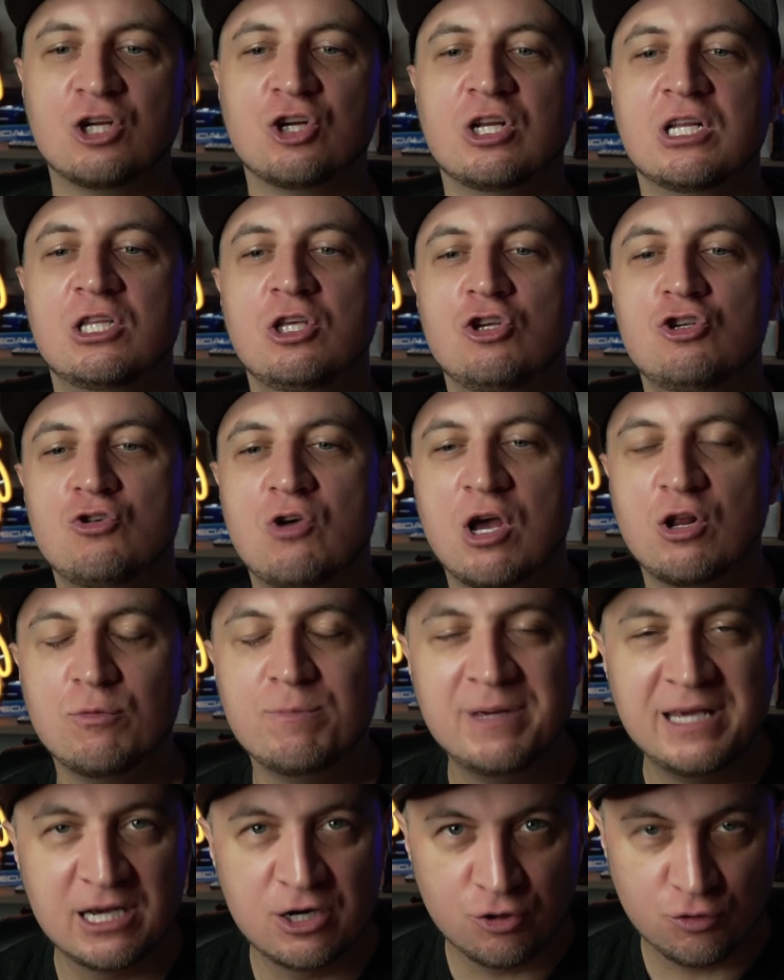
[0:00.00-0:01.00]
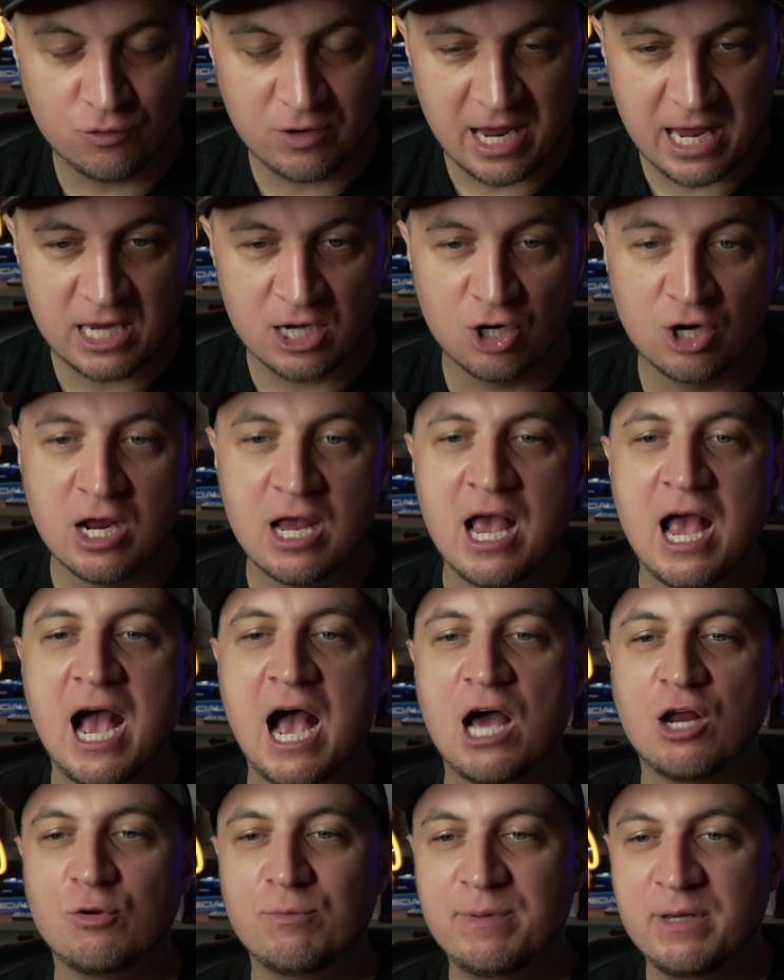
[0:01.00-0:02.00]
They're gonna teach you how to be a creator,
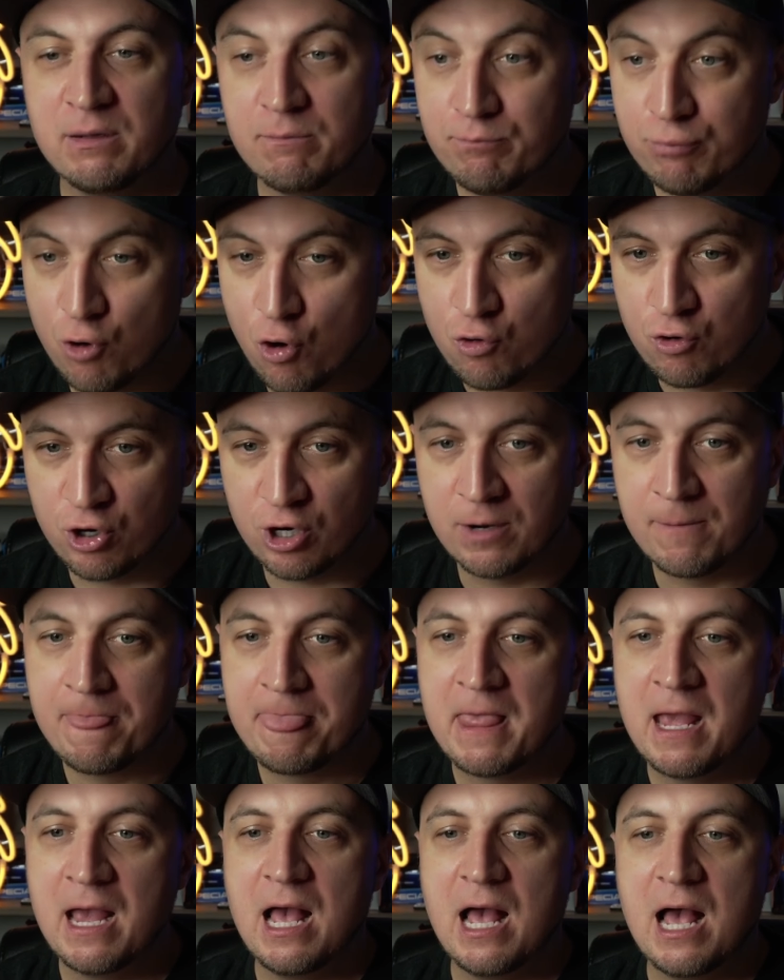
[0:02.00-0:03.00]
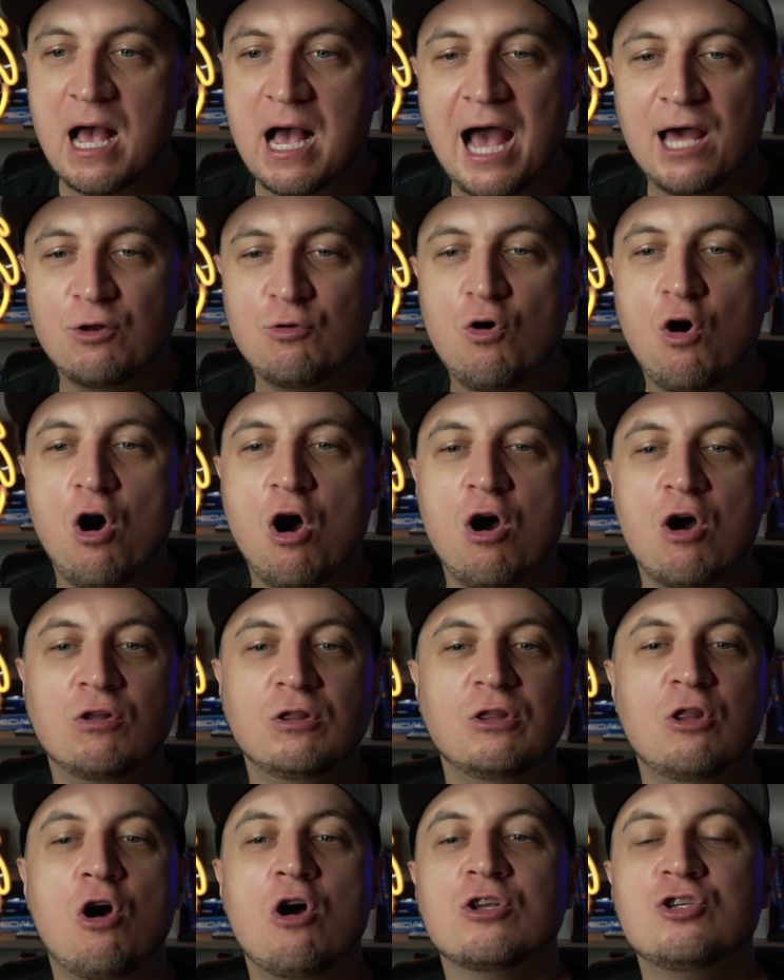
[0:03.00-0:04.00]
how to be a broker, how to
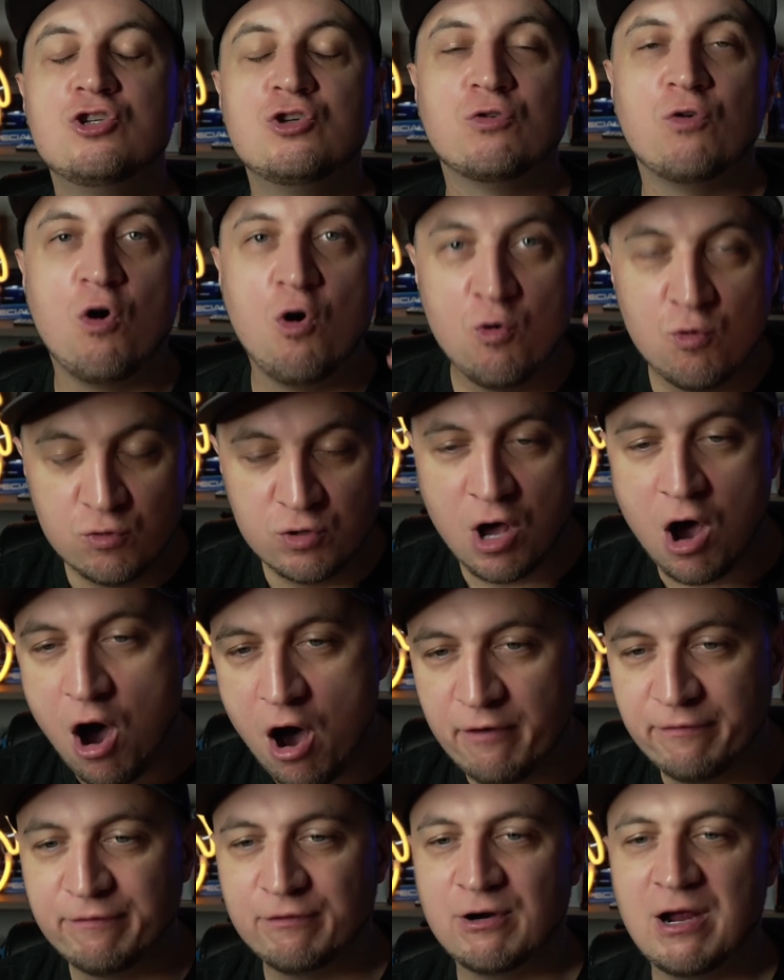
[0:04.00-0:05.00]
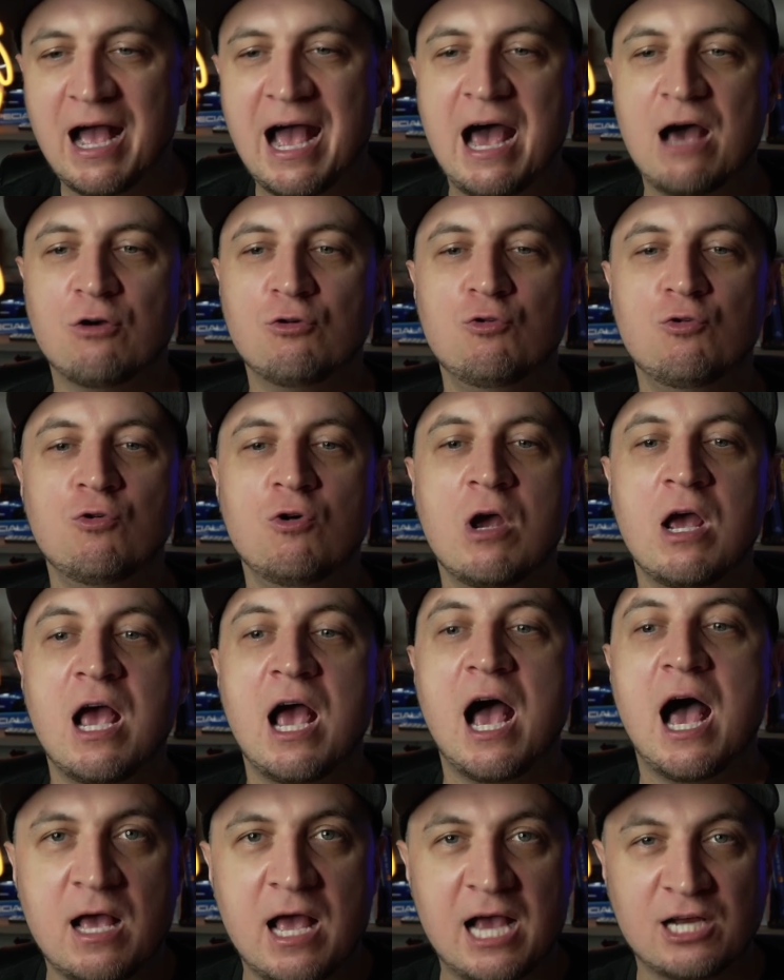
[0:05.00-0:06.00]
launch your own offer, how to
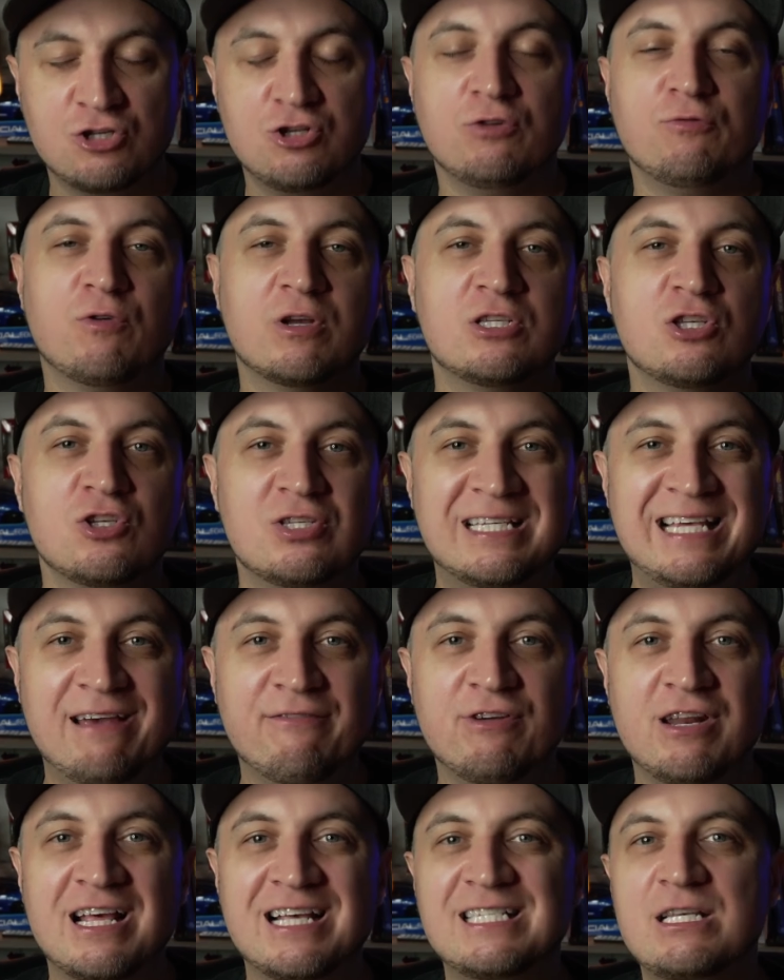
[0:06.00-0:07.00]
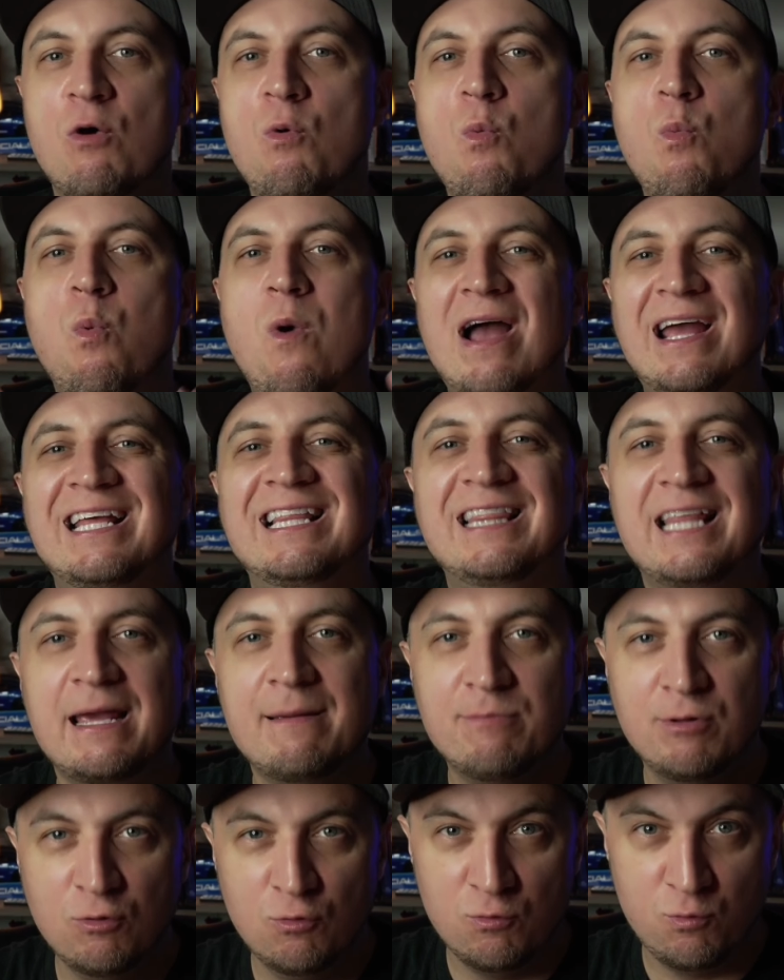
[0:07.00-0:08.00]
actually, Russell's given us a white
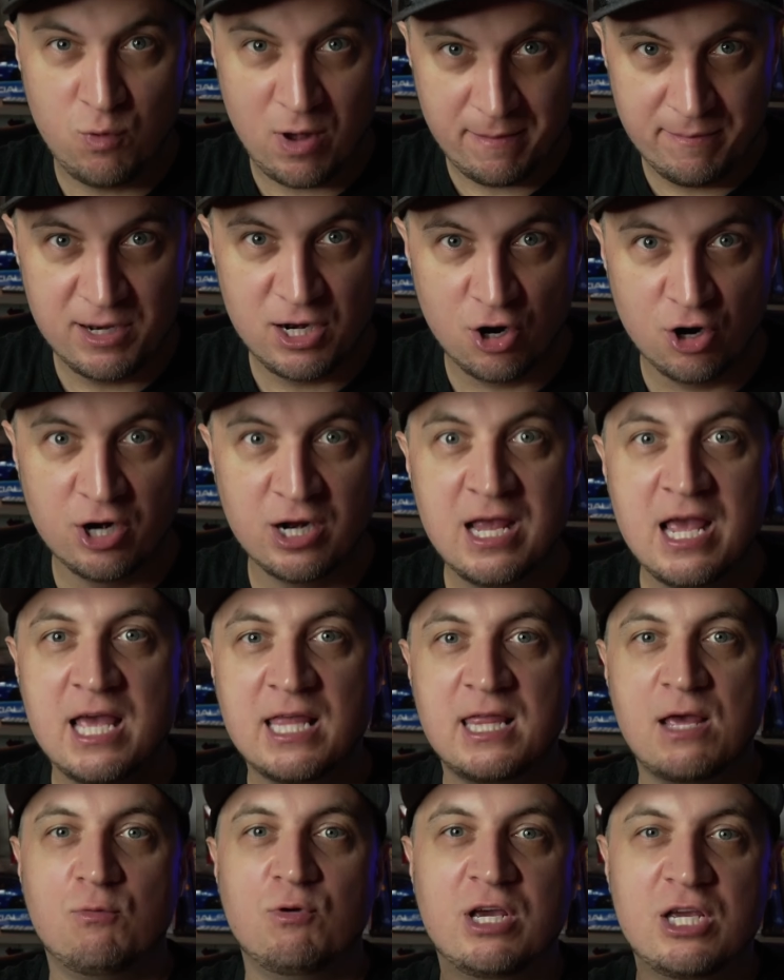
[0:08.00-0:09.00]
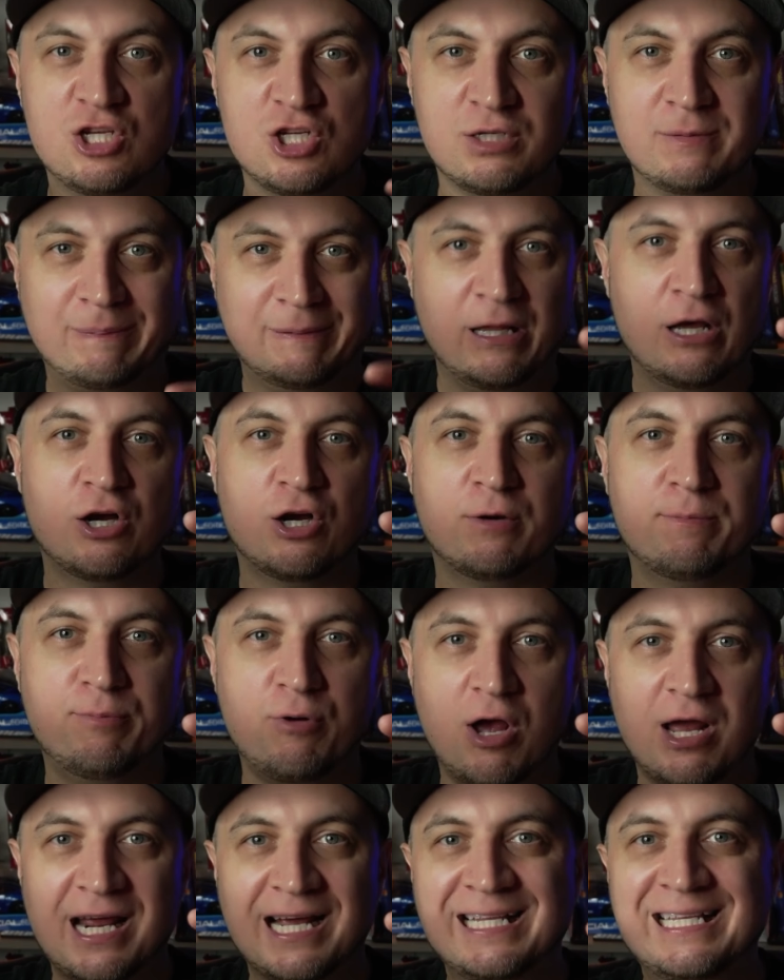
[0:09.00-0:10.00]
label webinar that we could just plug our
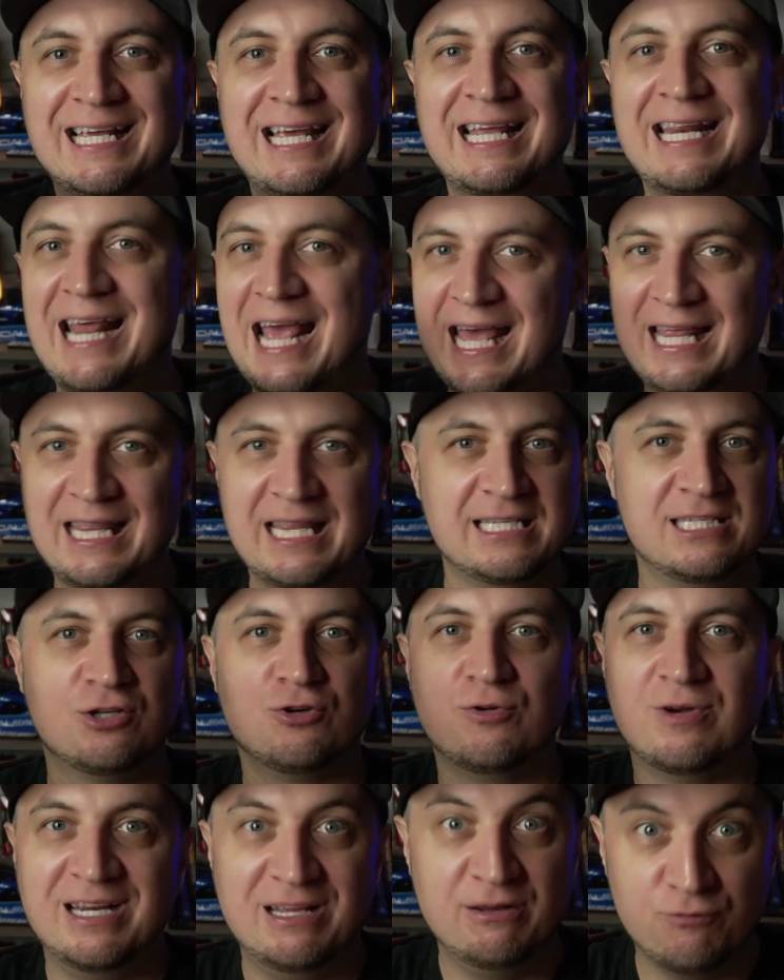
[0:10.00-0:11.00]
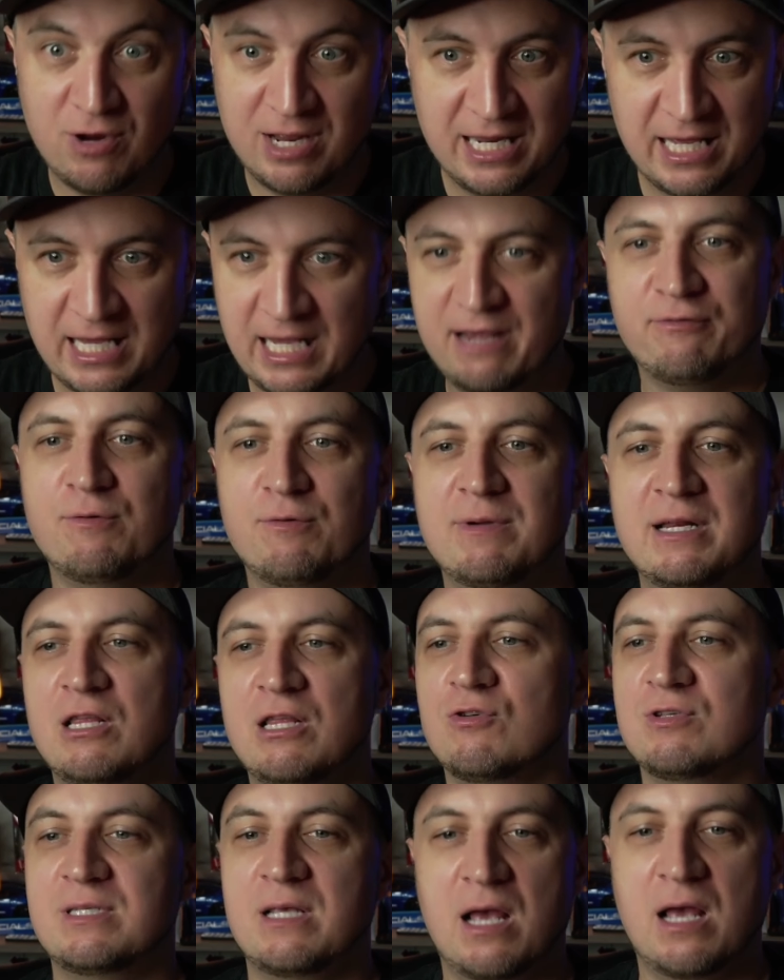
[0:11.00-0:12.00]
product in and that's already running. Everybody
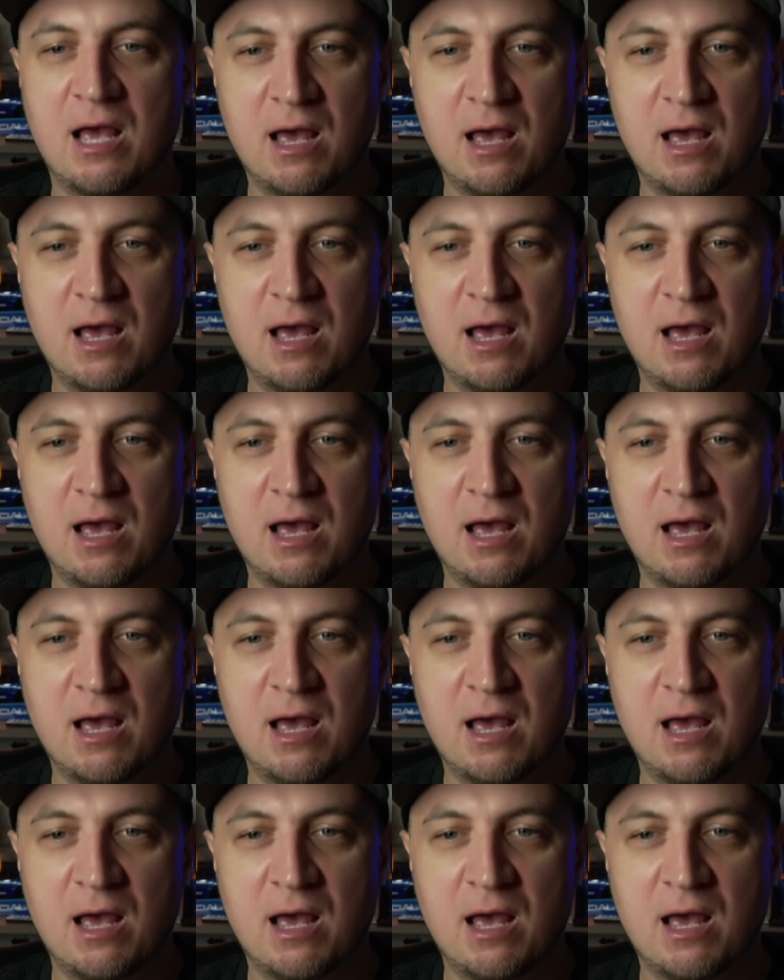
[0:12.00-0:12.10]
knows